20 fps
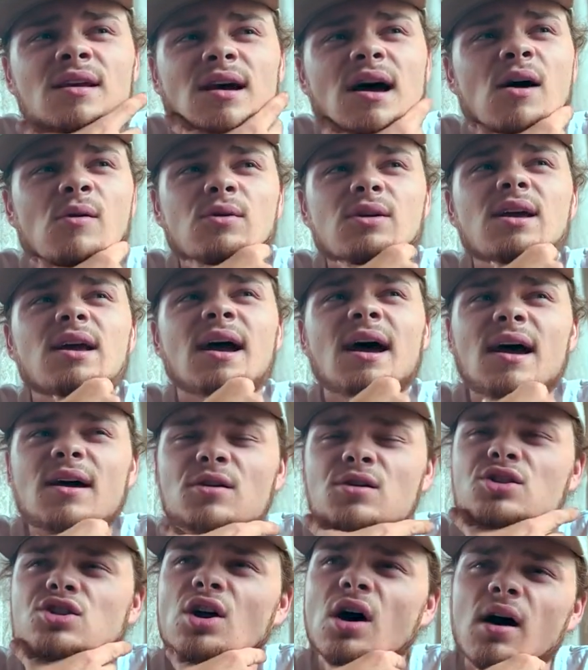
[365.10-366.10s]
Yeah,
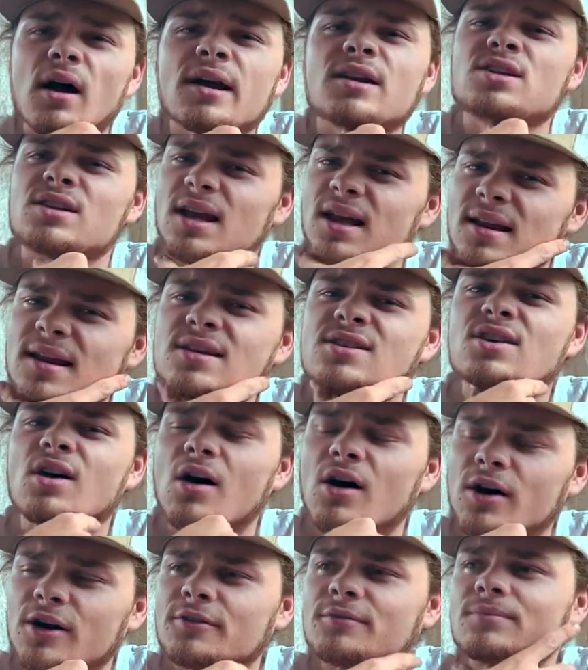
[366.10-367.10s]
it's dark. It is
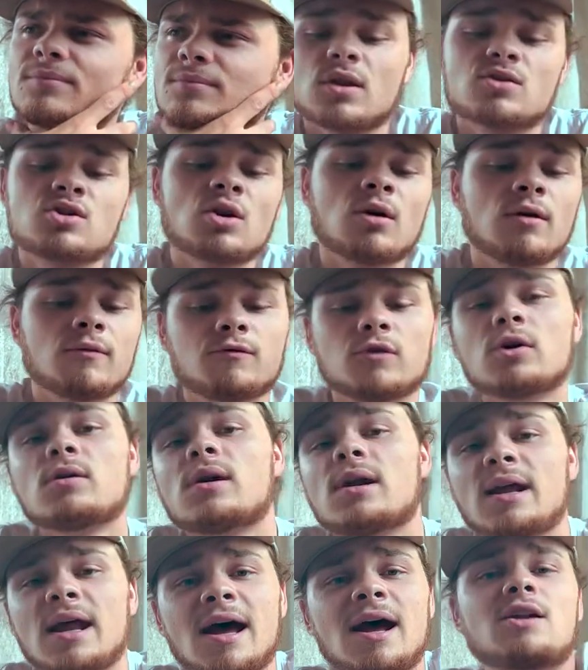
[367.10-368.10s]
dark. So if you're
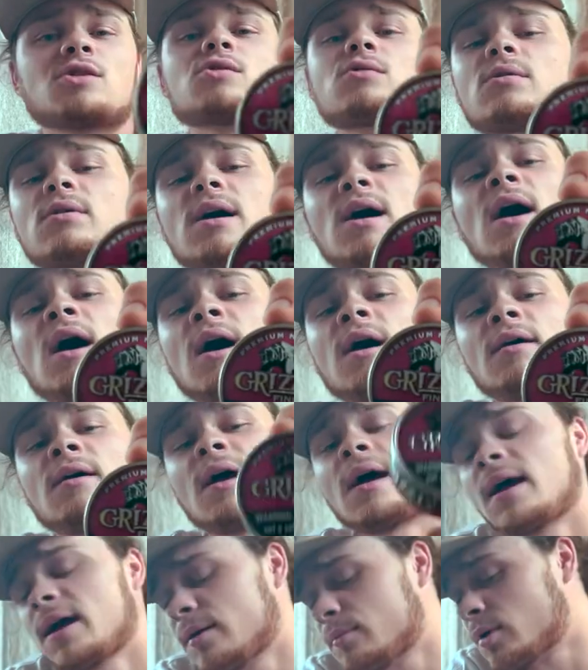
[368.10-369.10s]
a natural guy,
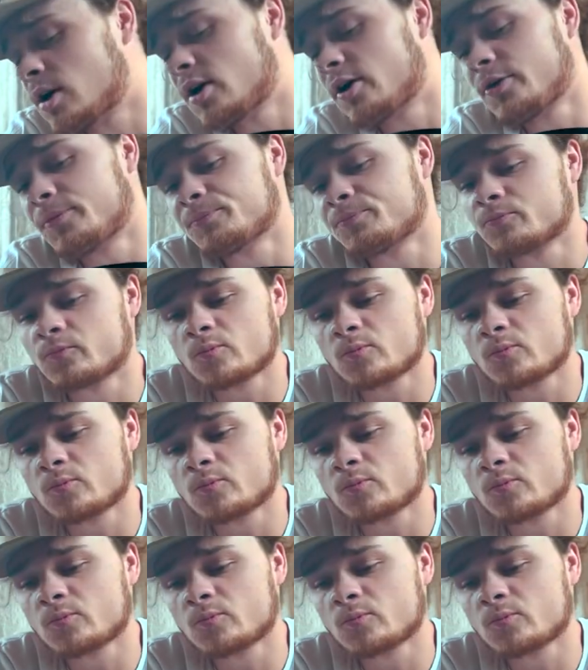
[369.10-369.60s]
hey man,